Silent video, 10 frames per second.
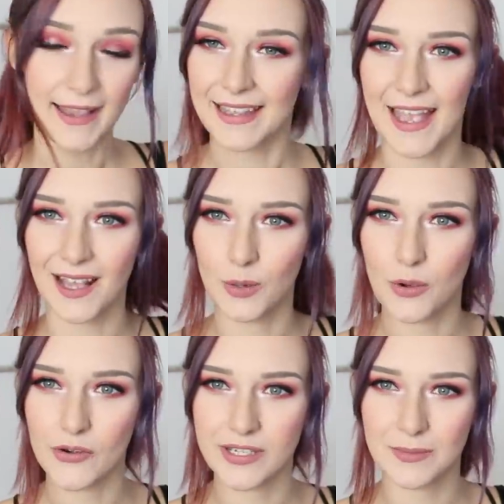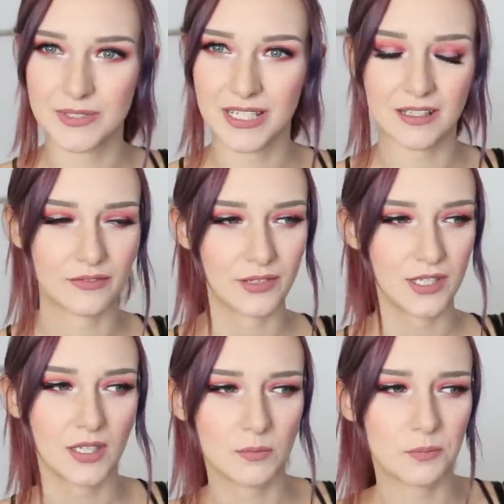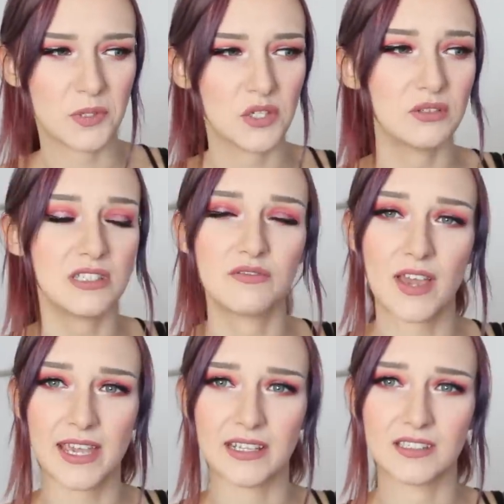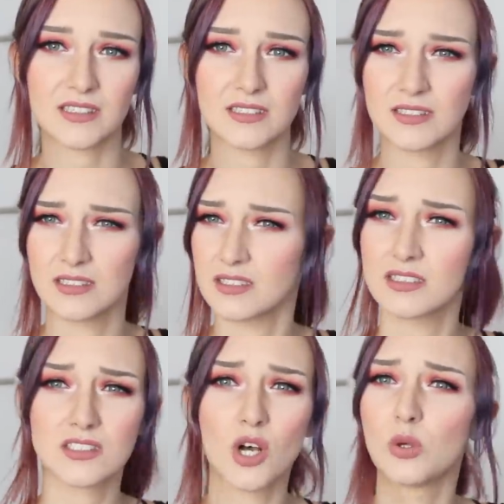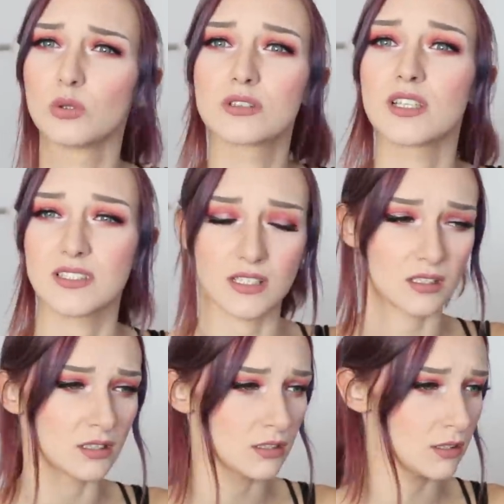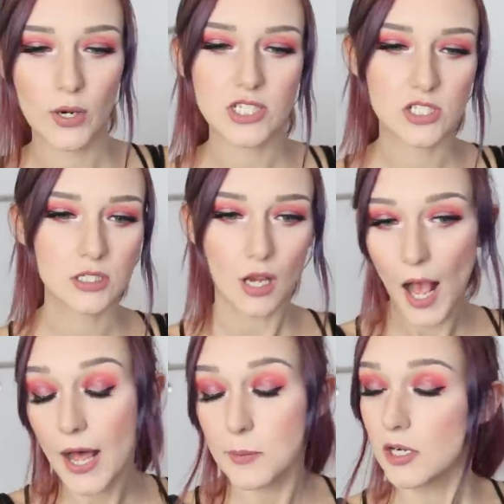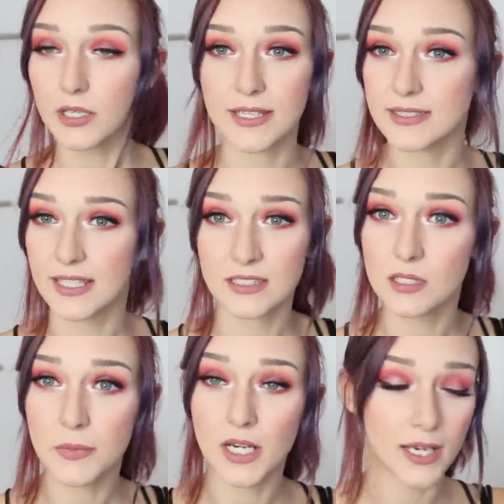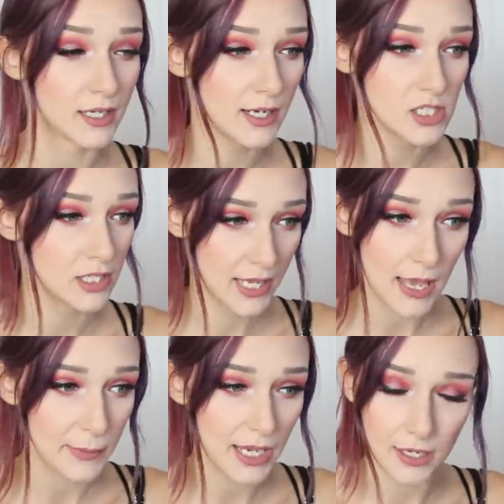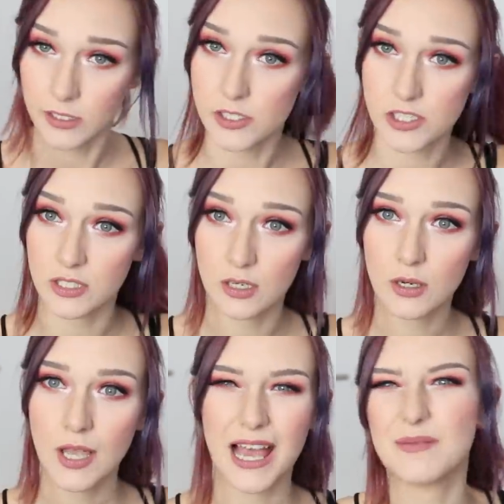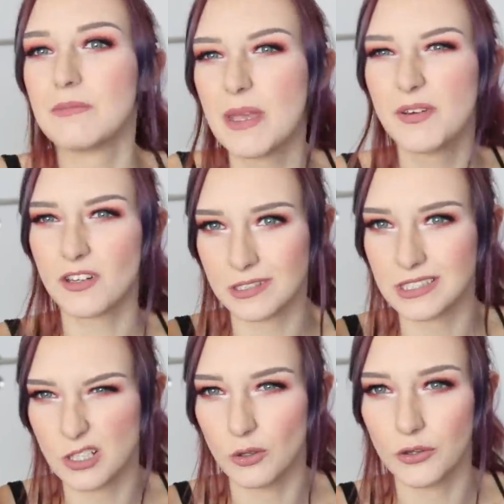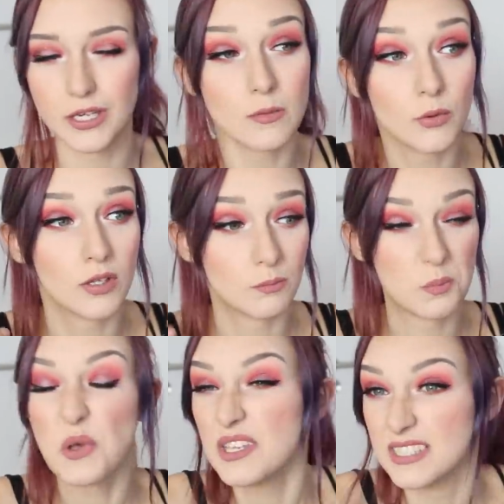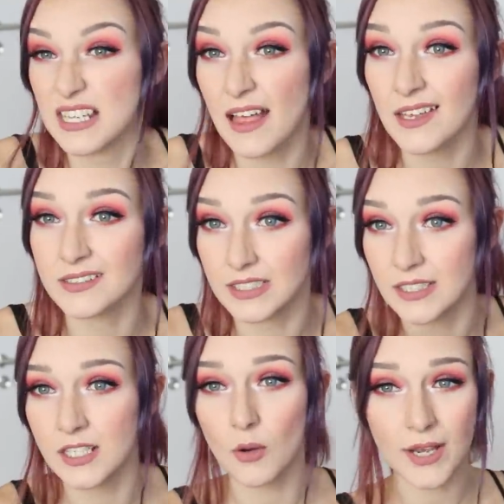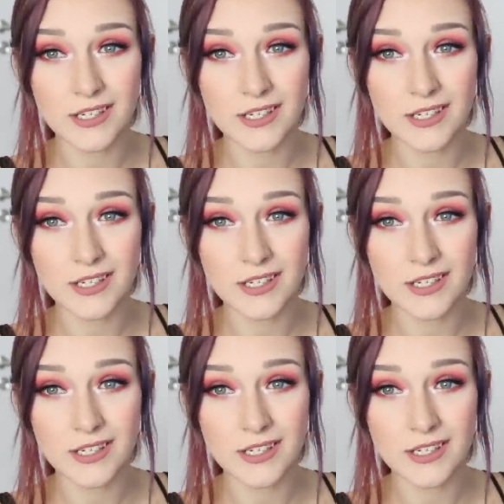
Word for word: Again, quoting himself, beauty fades, soul doesn't. Which, I'll be honest, is something I can actually get behind, you know? I mean, maybe not the soul thing, but personality, you know?